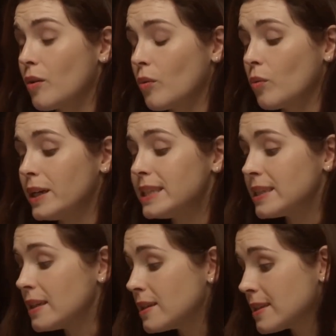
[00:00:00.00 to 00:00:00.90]
we
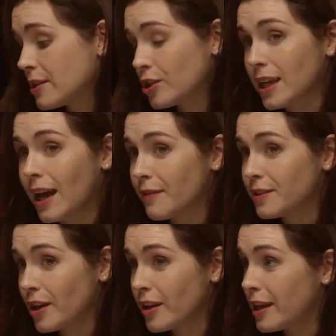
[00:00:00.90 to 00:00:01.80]
still essentially have
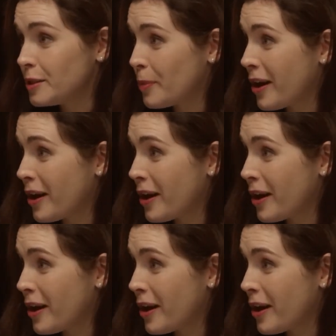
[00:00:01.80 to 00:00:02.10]
Stone Age